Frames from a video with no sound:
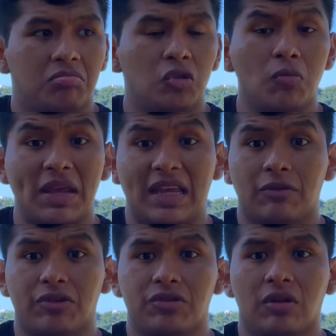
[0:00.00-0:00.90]
You might get
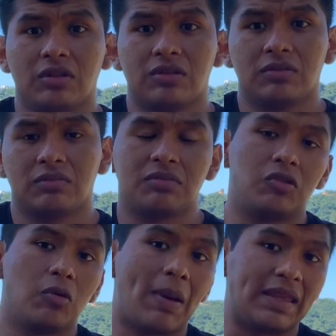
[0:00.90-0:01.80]
results,
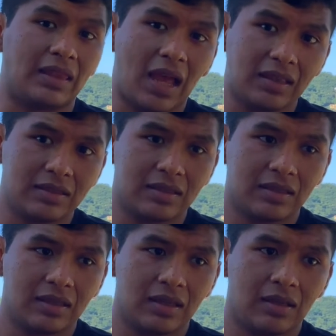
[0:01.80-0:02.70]
you might not,
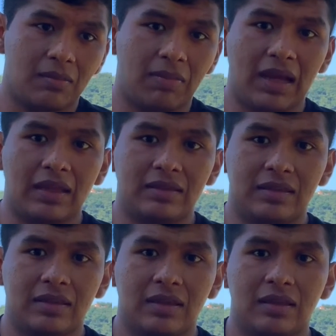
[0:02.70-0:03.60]
but
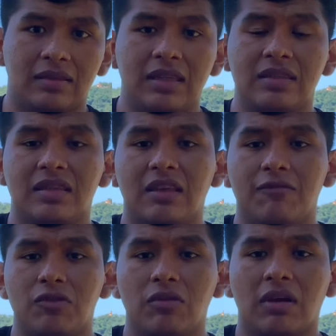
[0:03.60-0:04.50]
this gives
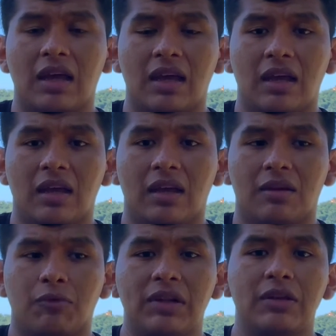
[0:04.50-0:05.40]
you a
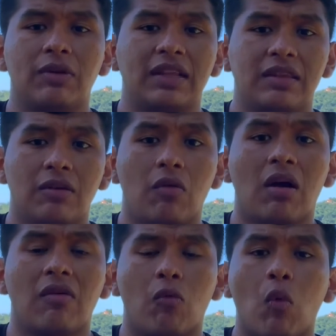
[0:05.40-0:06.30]
really good idea
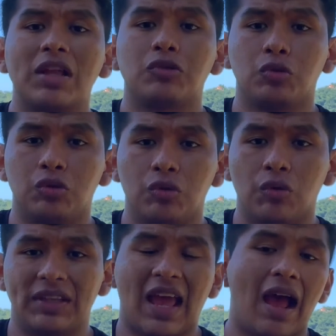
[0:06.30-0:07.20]
on what to do
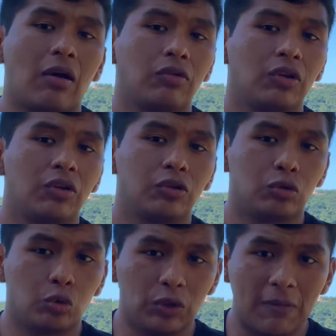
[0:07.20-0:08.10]
and how
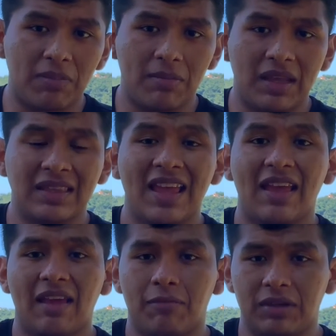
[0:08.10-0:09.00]
to implement
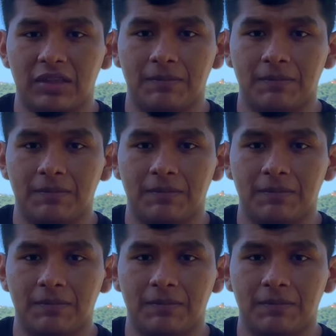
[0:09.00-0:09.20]
everything.